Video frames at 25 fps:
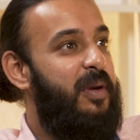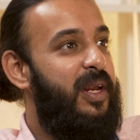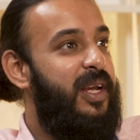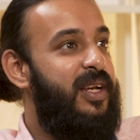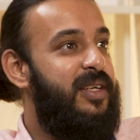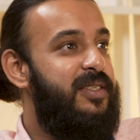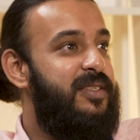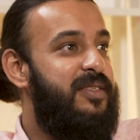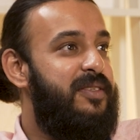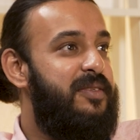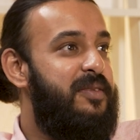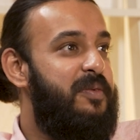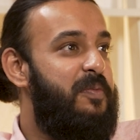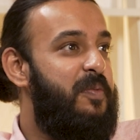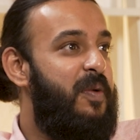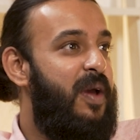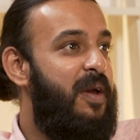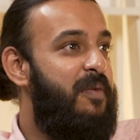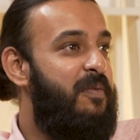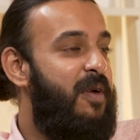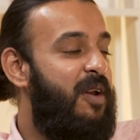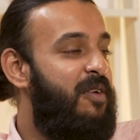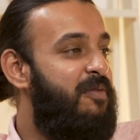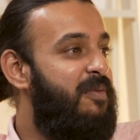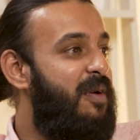place
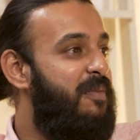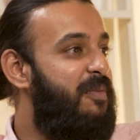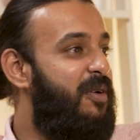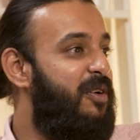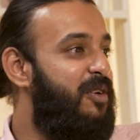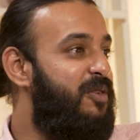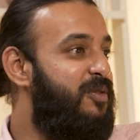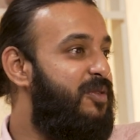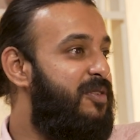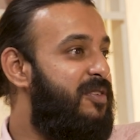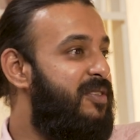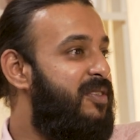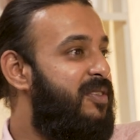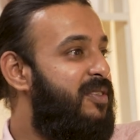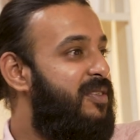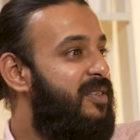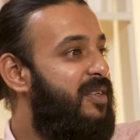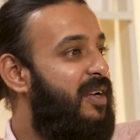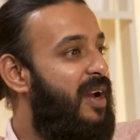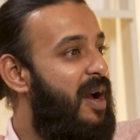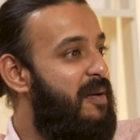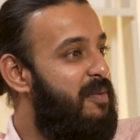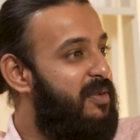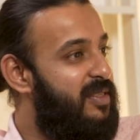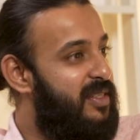where one of my producers
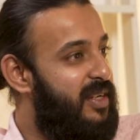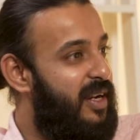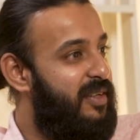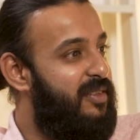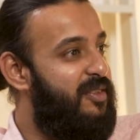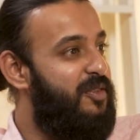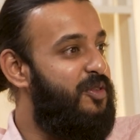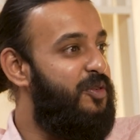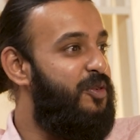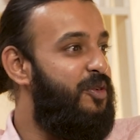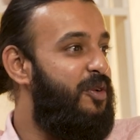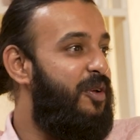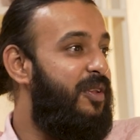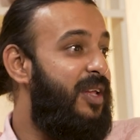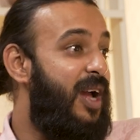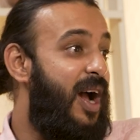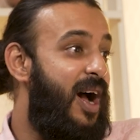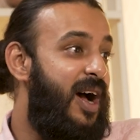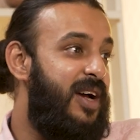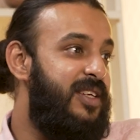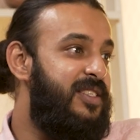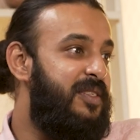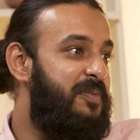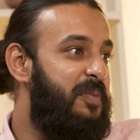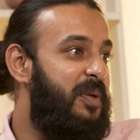come inside the studio. They
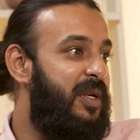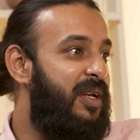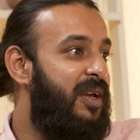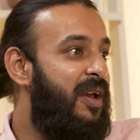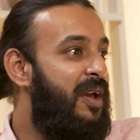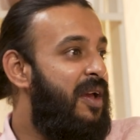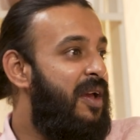ask me